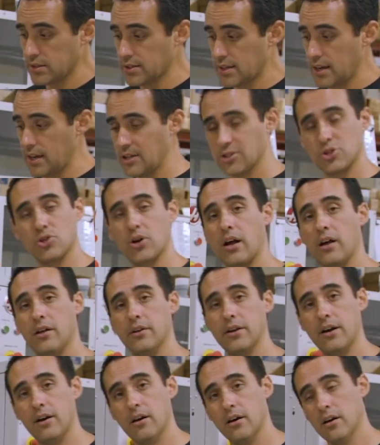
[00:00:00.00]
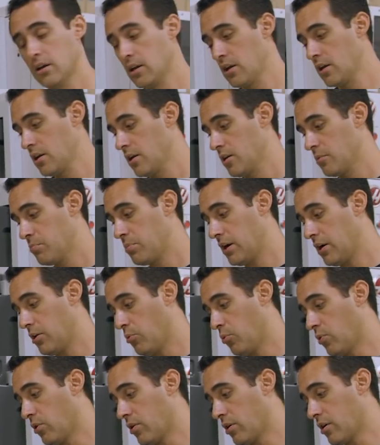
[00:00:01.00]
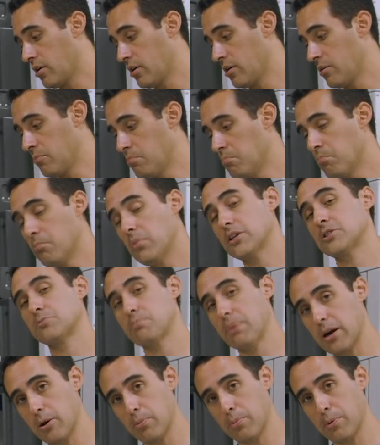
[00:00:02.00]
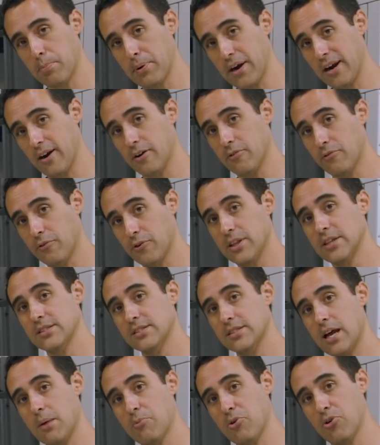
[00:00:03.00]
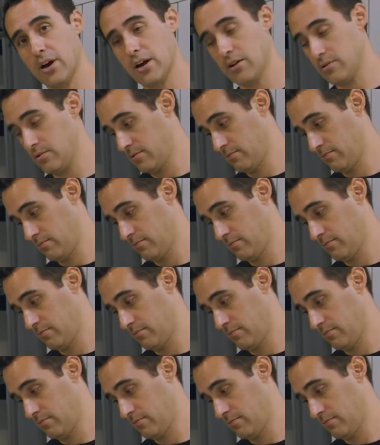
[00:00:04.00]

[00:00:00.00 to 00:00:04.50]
it's kind of trial and error, but we're much better prepared for this time around.